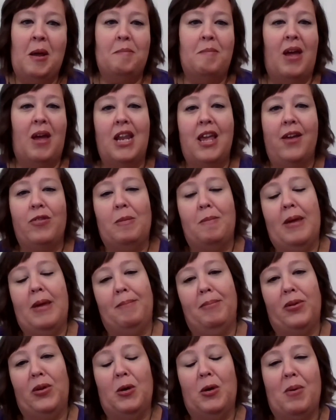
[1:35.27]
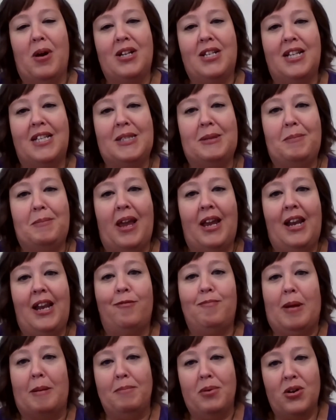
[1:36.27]
Many of the people who participate
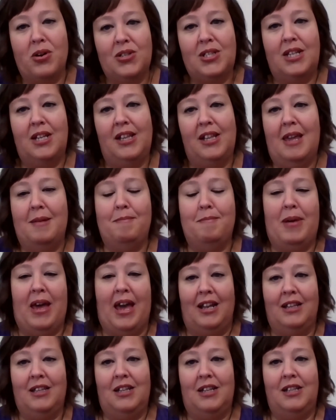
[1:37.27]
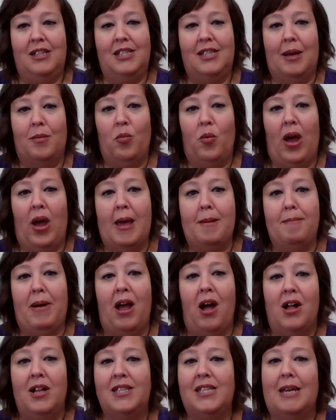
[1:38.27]
have been personally impacted in some way by
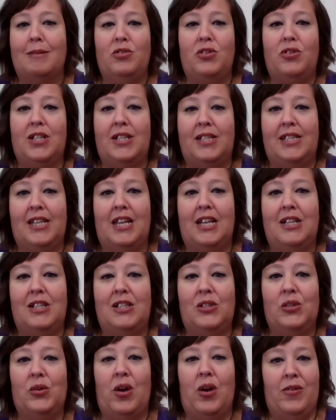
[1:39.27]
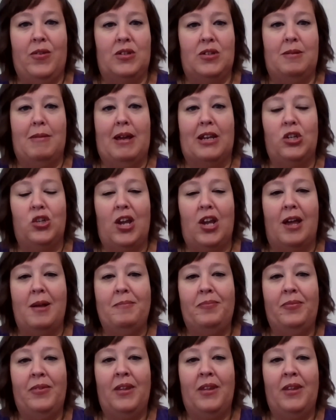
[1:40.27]
Alzheimer's disease or other dementia.